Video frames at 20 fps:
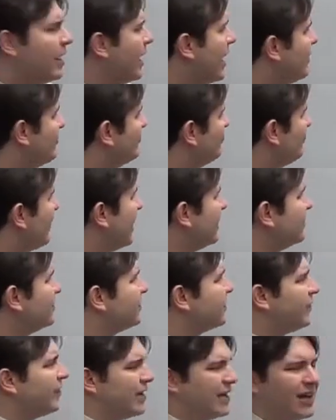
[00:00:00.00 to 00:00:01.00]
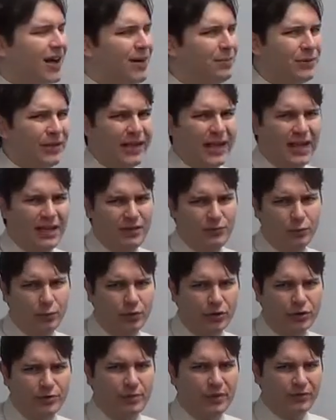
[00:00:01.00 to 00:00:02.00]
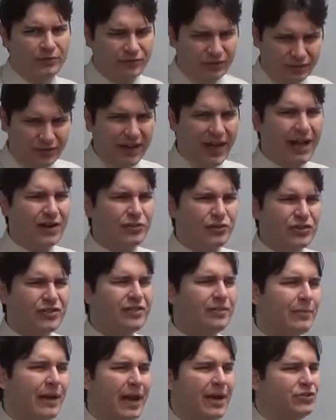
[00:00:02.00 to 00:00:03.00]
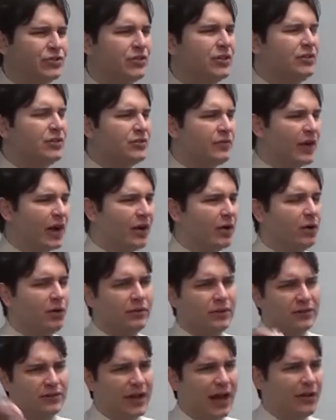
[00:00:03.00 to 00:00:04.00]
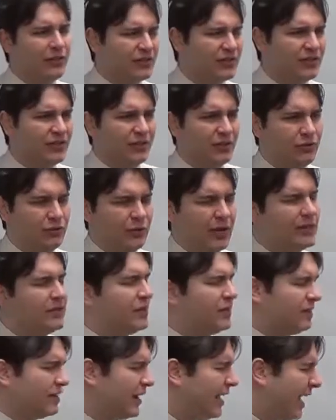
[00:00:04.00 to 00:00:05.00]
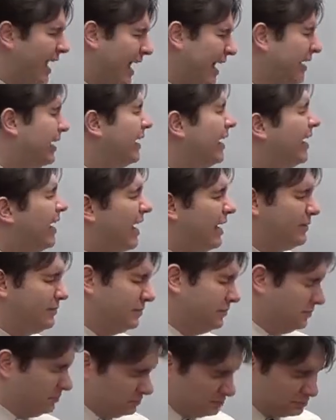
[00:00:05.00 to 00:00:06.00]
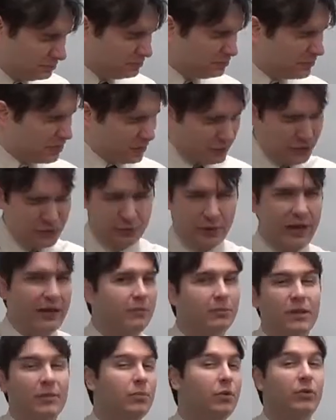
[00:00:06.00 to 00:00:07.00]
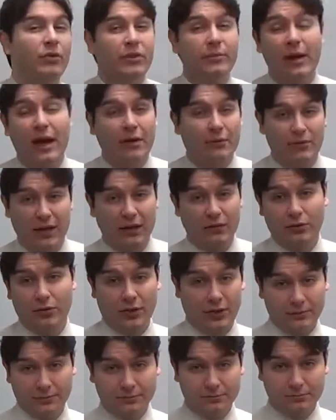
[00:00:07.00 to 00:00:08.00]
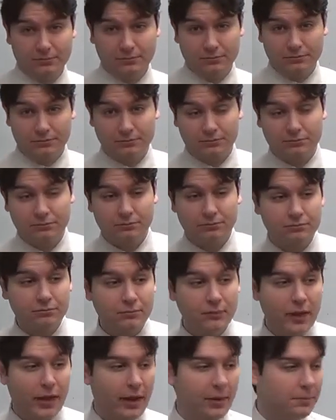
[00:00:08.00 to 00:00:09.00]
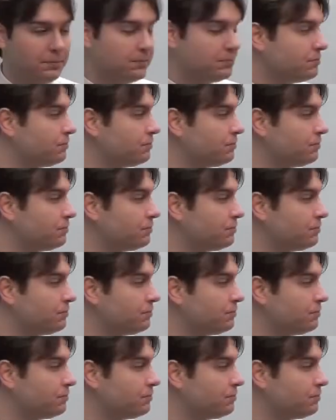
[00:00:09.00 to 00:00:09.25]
And random is a very complicated word, but for now, just imagine that you've got all the house addresses in a hat, and someone's randomly pulled them out without looking. Okay?